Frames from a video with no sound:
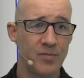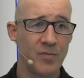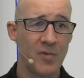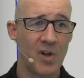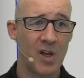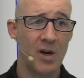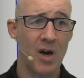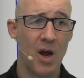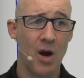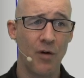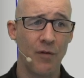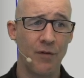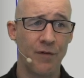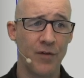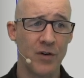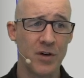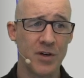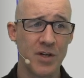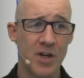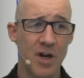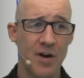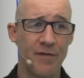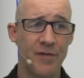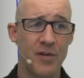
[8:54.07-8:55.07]
Now,
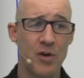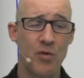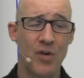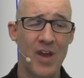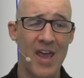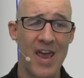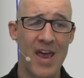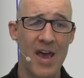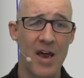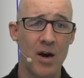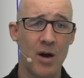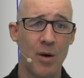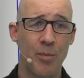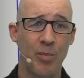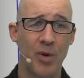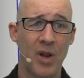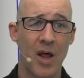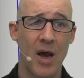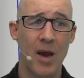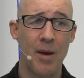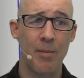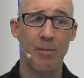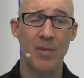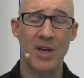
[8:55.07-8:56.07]
first off, you can
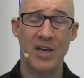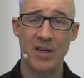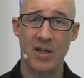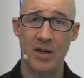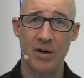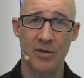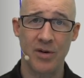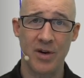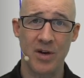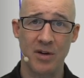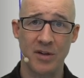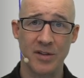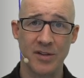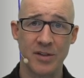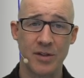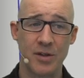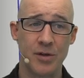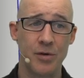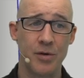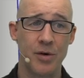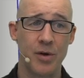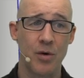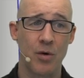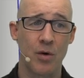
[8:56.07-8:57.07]
apply materials
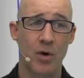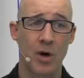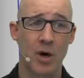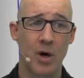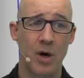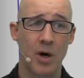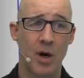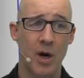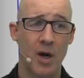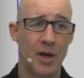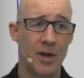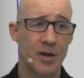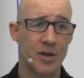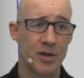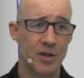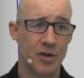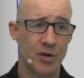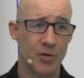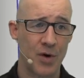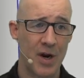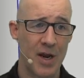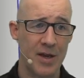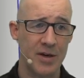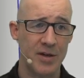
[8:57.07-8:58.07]
to your
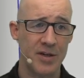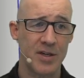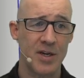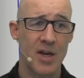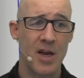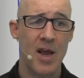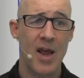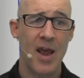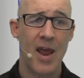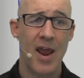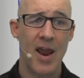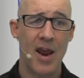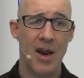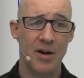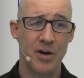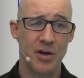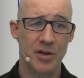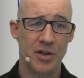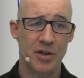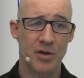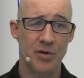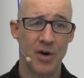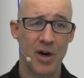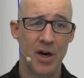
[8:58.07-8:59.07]
treads and your
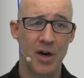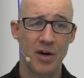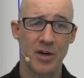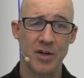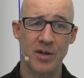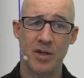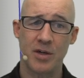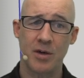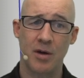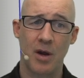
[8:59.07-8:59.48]
stringers.